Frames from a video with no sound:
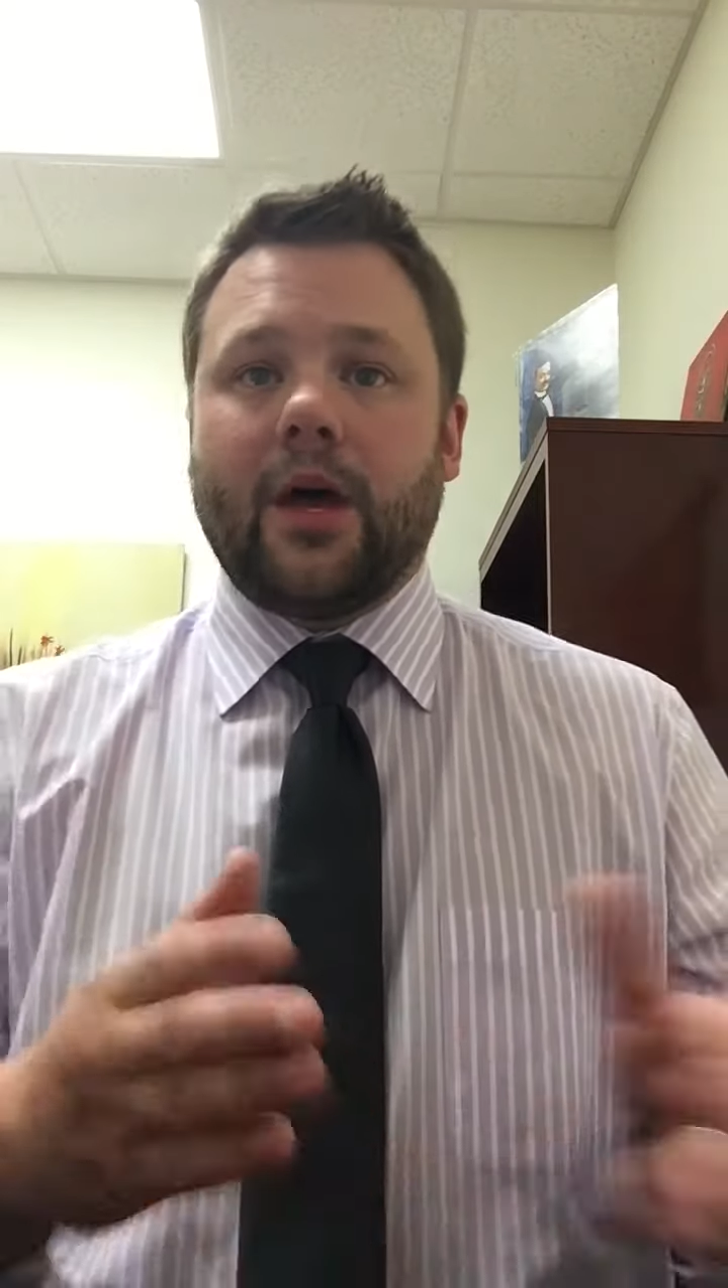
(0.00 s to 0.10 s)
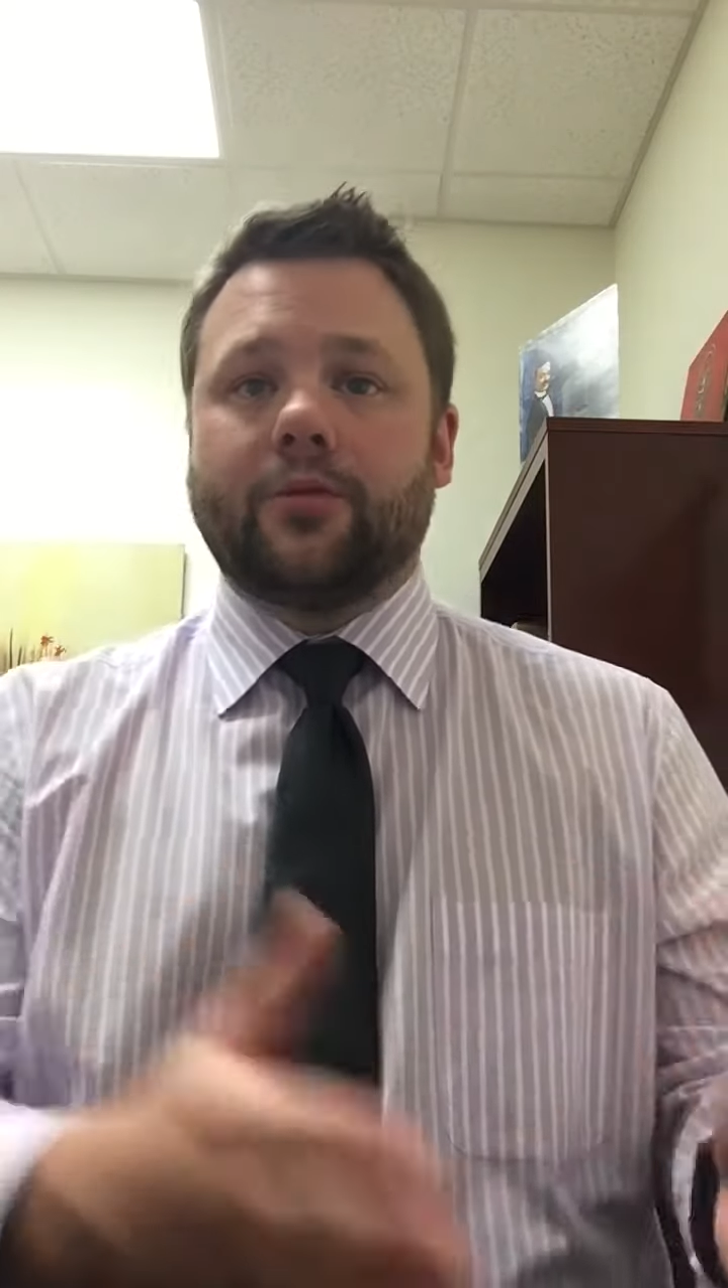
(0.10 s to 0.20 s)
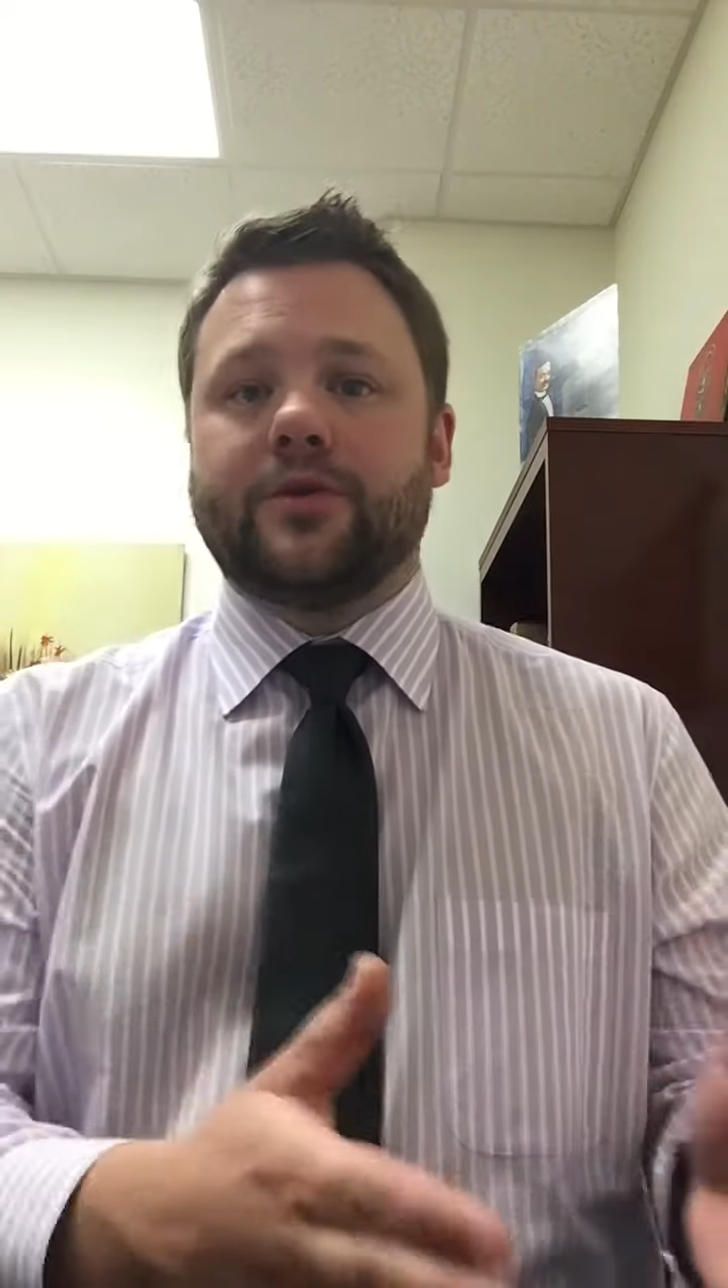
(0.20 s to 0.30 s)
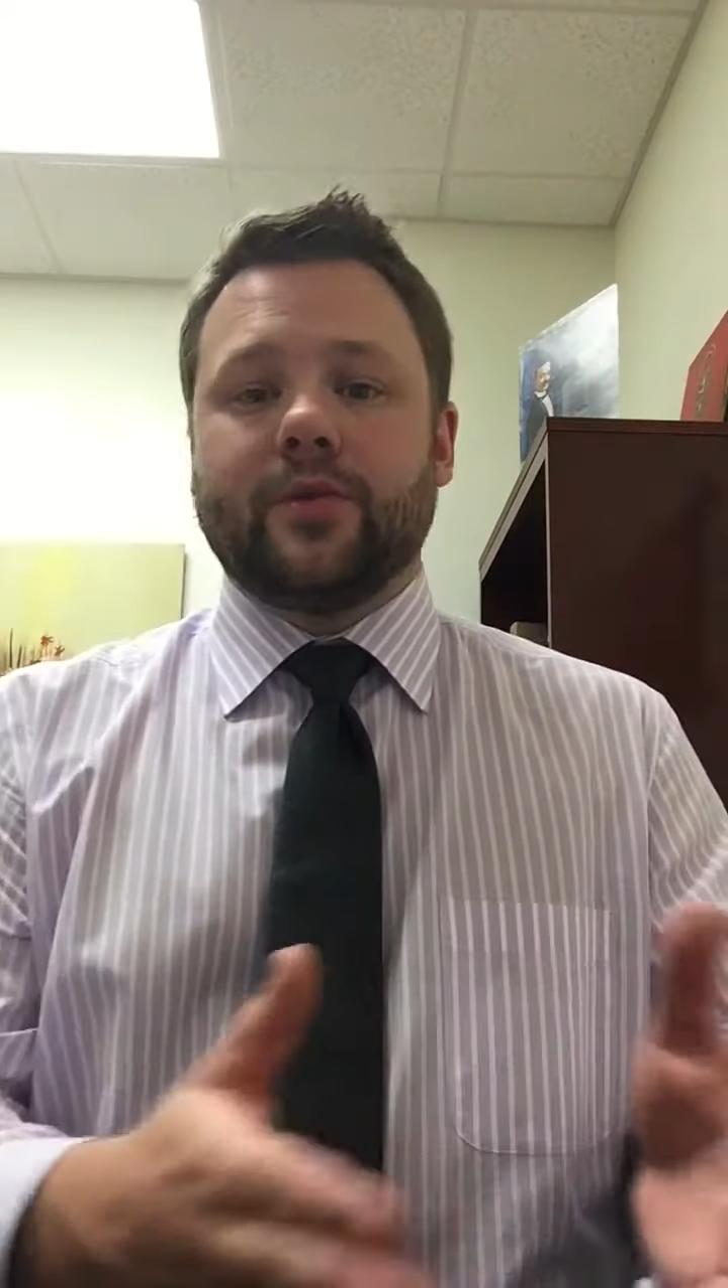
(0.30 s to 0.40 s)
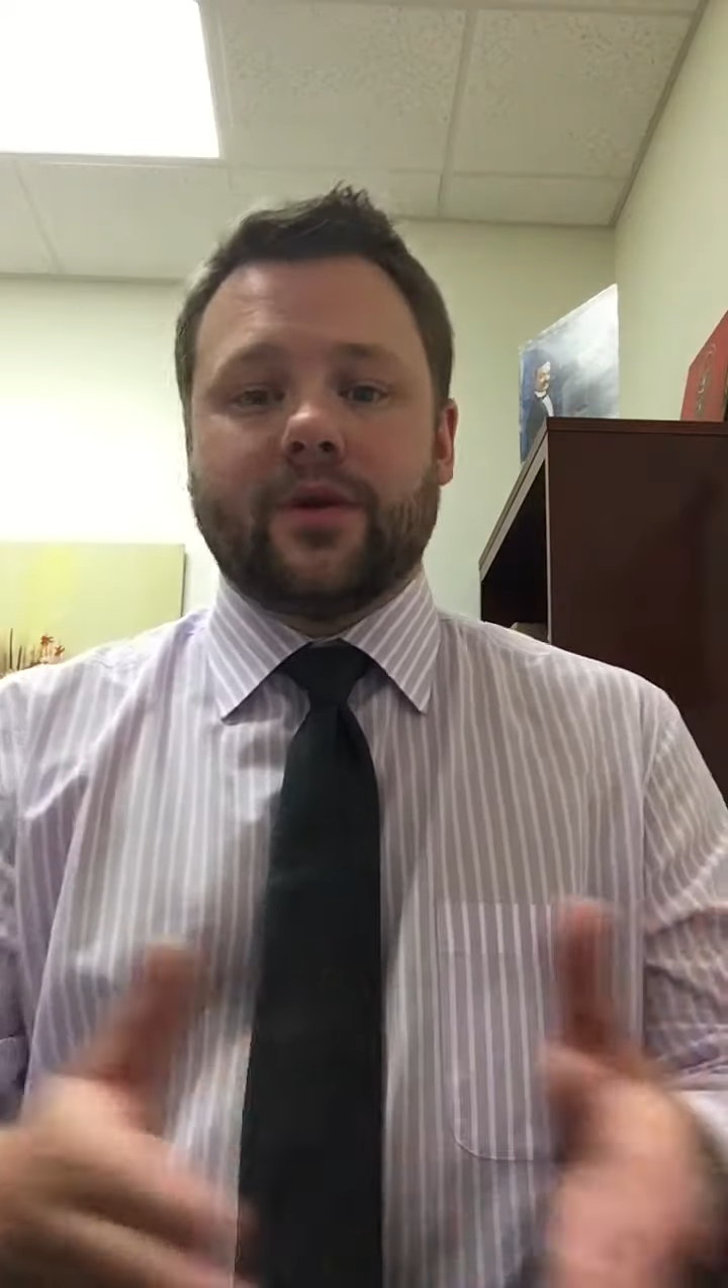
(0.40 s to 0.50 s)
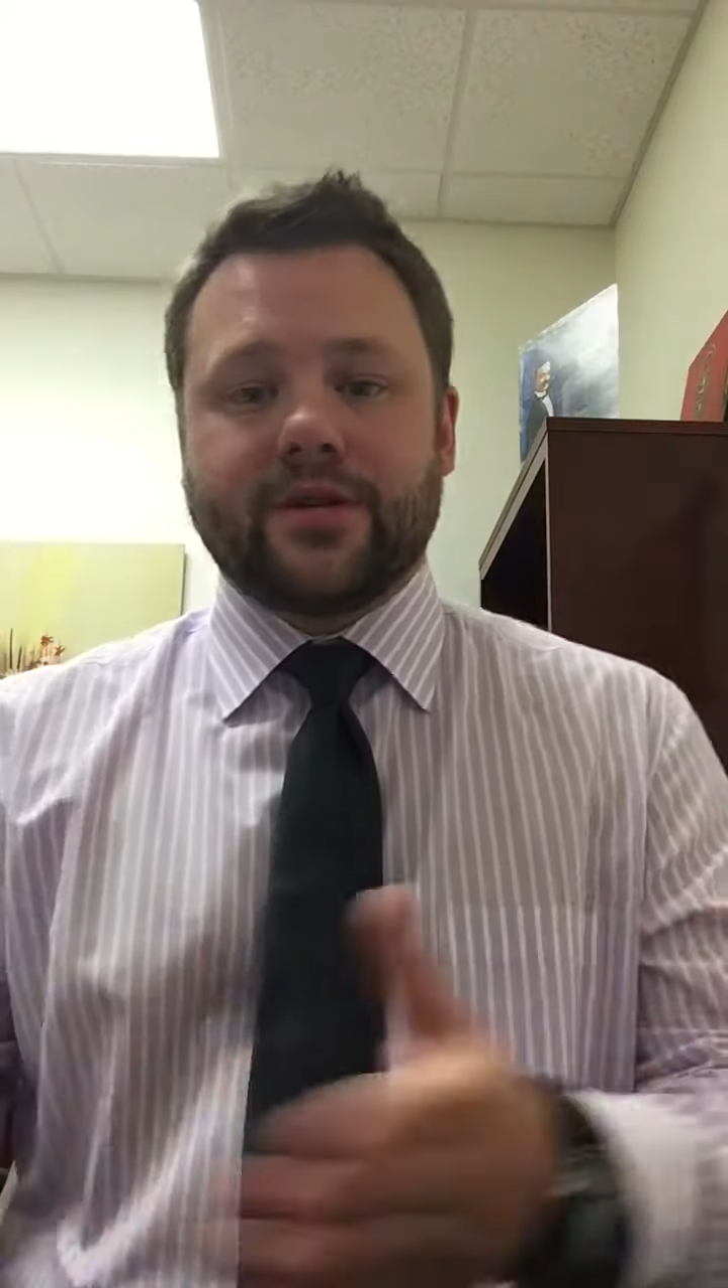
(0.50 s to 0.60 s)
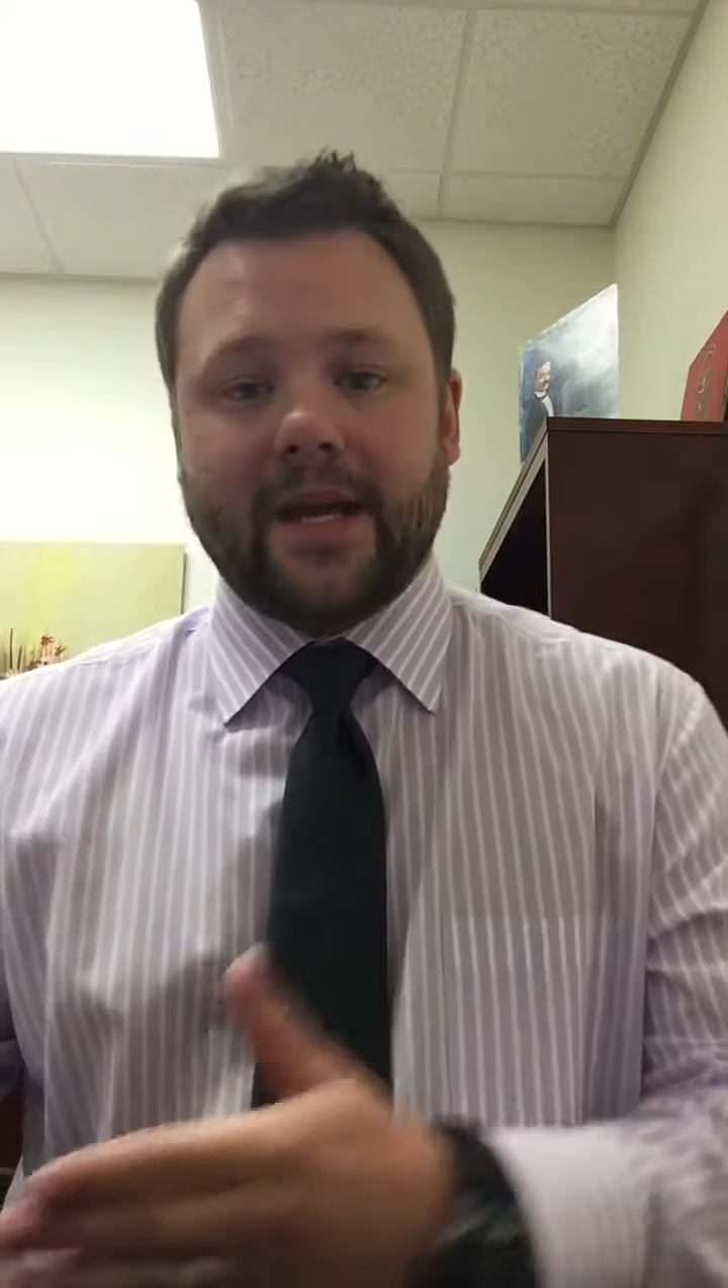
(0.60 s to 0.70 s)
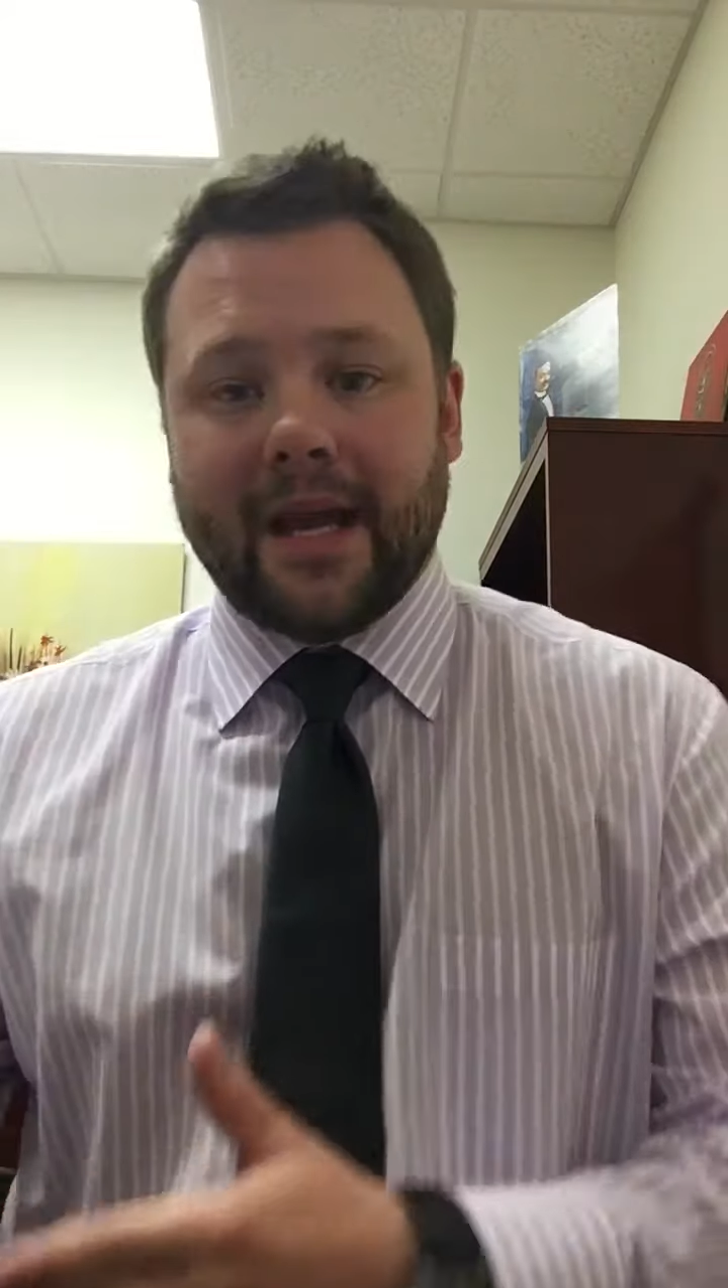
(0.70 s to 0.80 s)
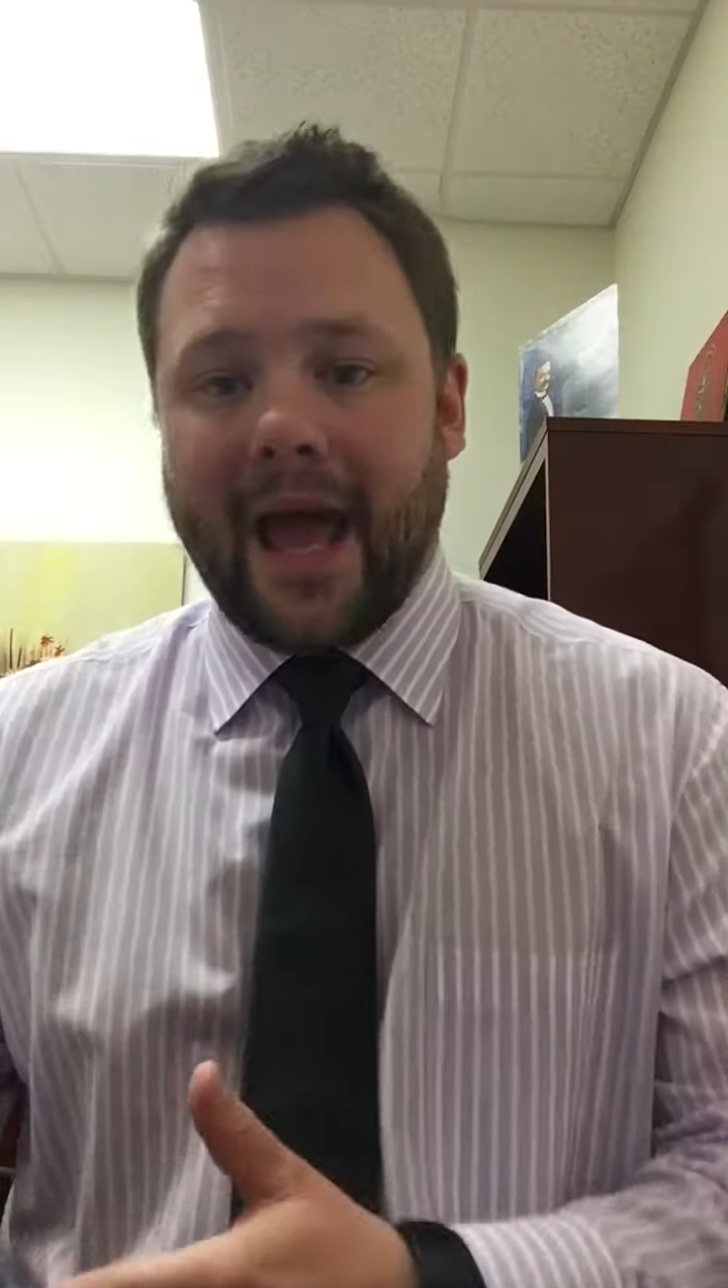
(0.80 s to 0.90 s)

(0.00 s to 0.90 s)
helps you understand